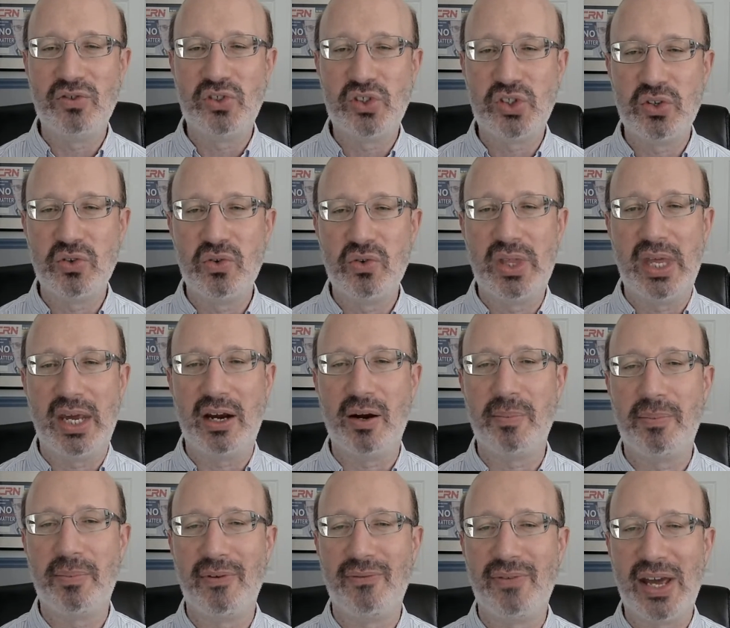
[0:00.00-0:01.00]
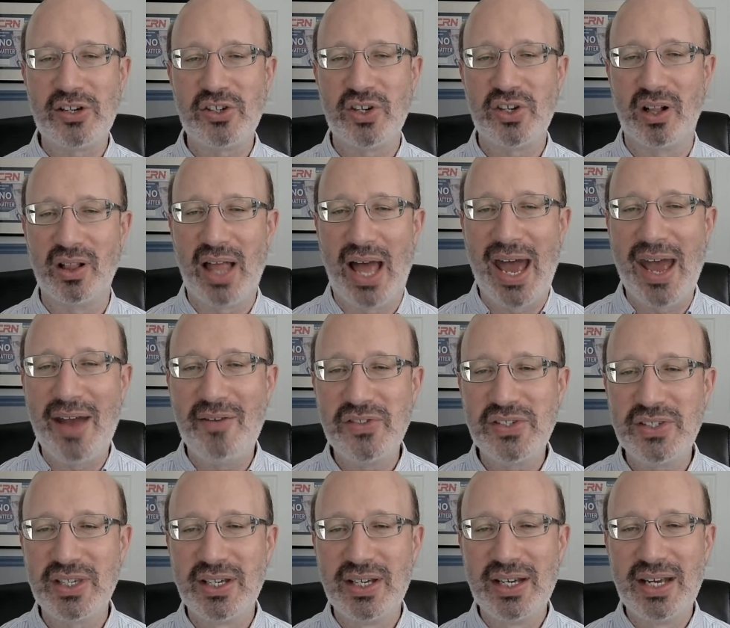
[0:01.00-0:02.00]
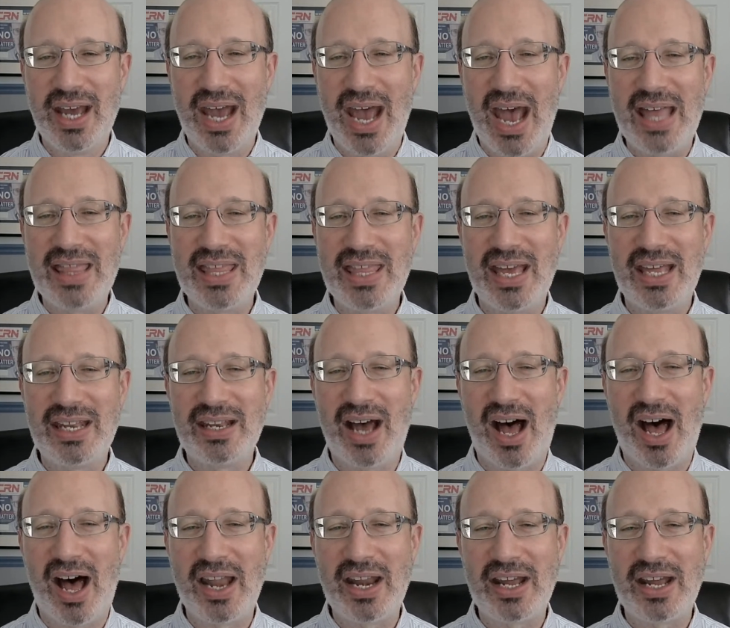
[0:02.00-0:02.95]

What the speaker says: to their professional lives. And then on a